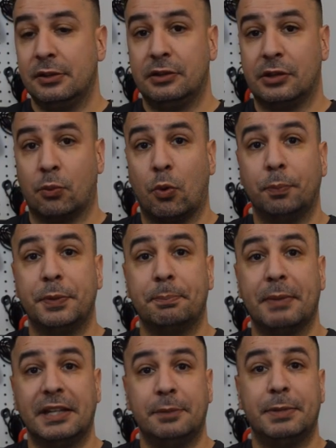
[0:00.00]
there won't be
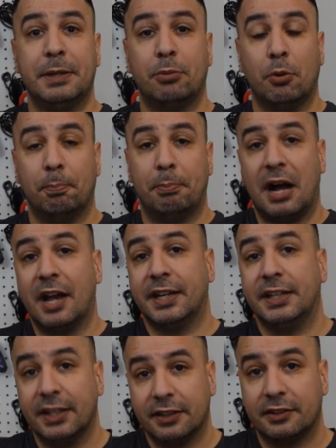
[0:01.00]
many people
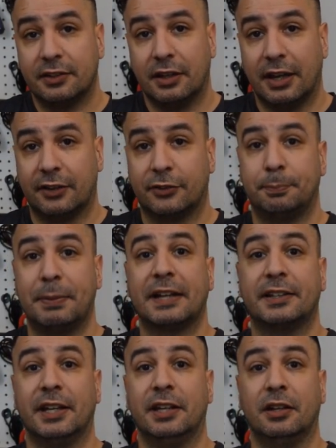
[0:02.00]
buying it
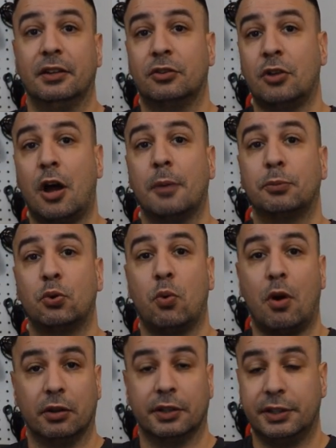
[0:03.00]
expecting top
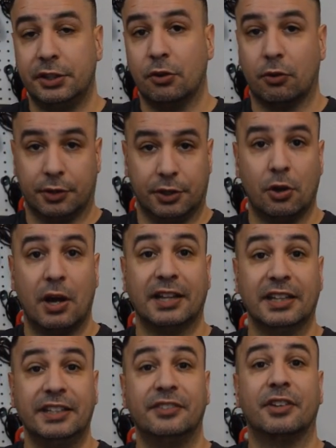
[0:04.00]
quality or, you know, at
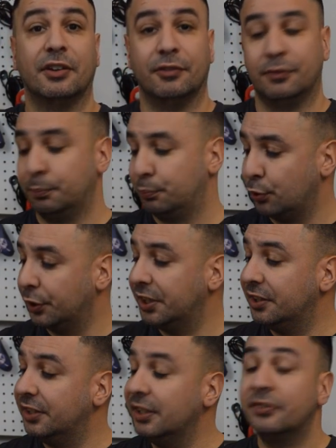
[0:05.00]
least pretty
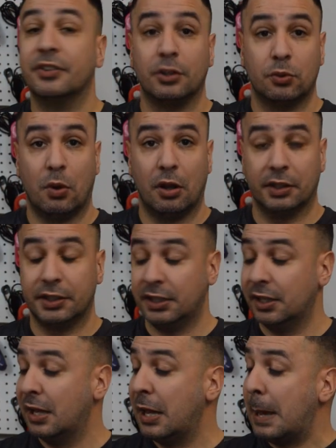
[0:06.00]
decent quality.
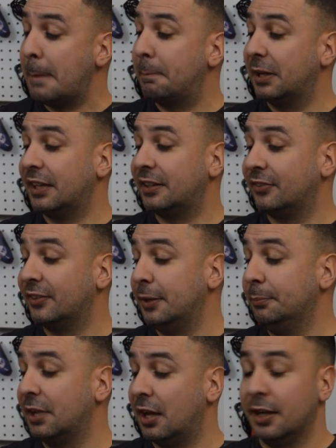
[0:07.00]
But at the
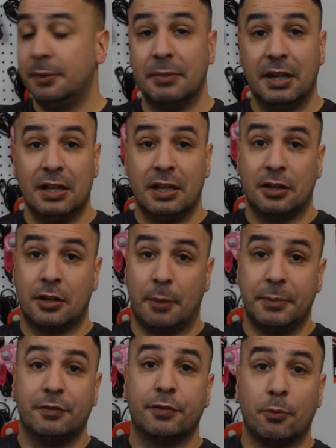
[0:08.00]
same time,
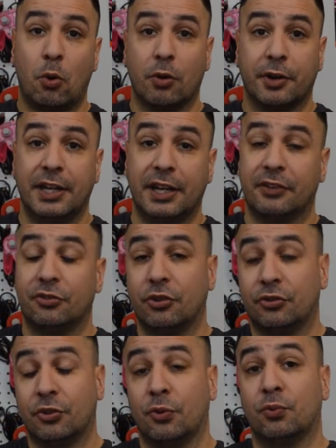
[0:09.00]
coming from Hori, it's
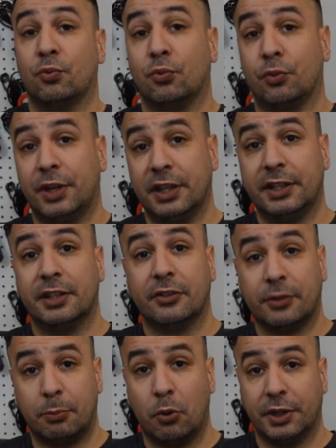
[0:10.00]
just really
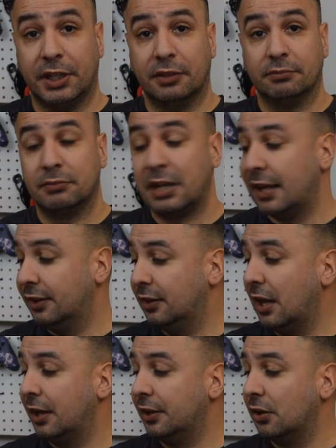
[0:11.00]
disappointing. And,
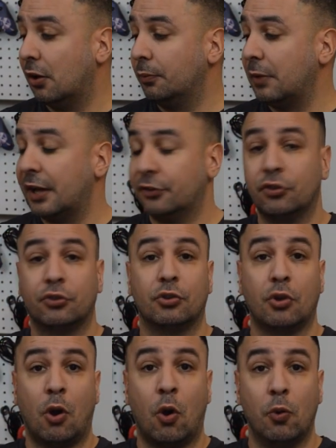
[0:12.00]
uh, you know, I just
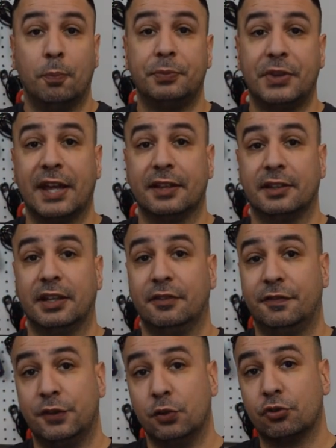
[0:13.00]
hope that in
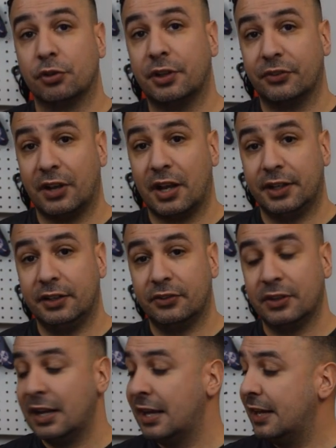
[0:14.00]
future designs,
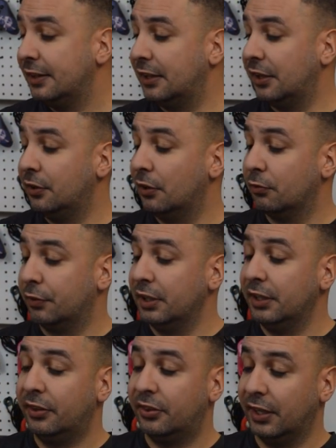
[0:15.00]
they
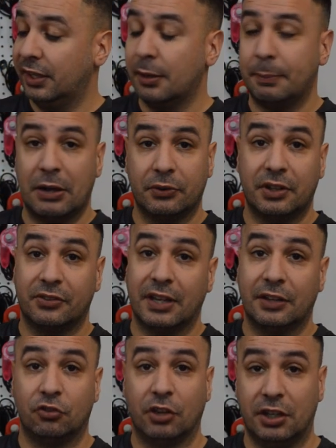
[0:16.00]
really think about this
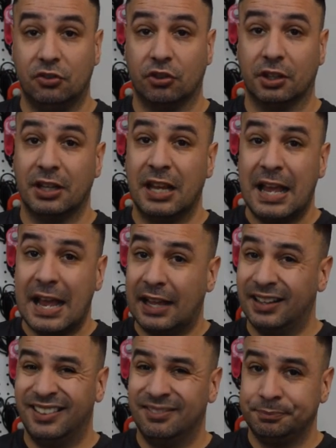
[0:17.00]
and change it.
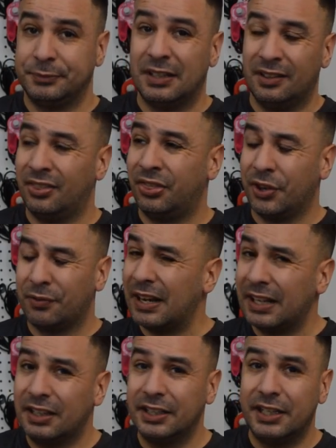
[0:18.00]
And
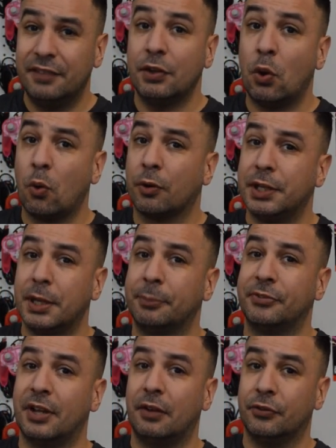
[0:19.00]
theoretically, even Hori
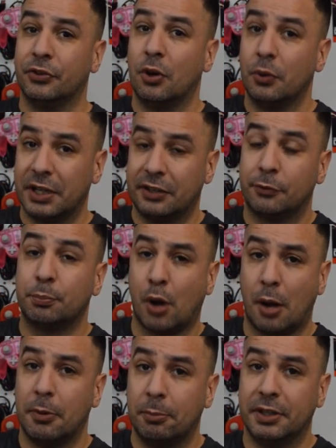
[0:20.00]
themselves know that is
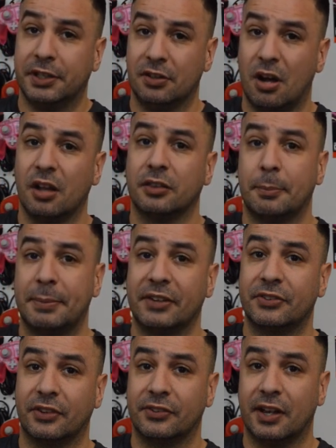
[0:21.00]
probably not the
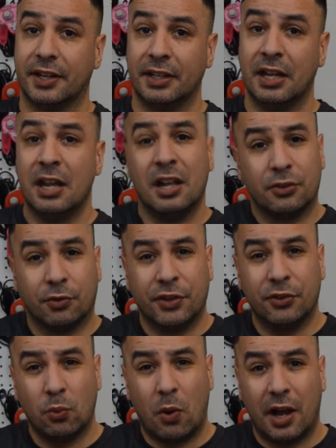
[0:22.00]
best design. The
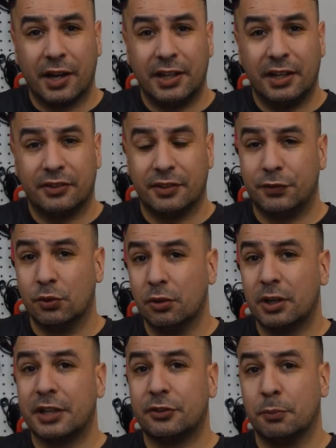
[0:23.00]
reason why is if you
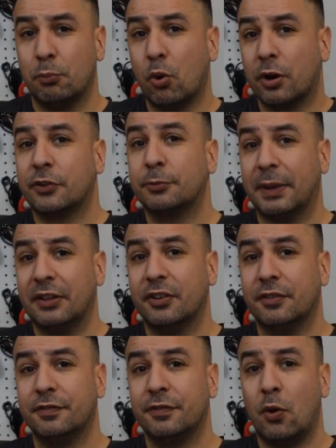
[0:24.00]
look at their more
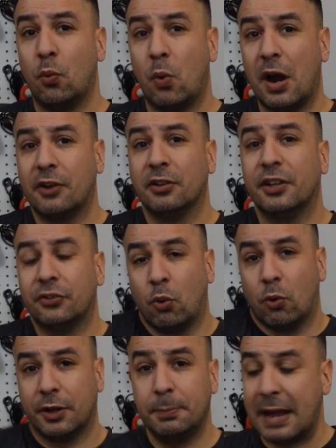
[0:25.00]
expensive wireless
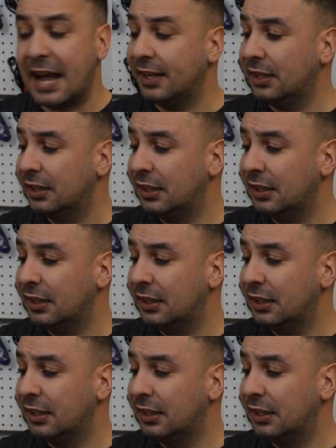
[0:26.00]
Hori pad,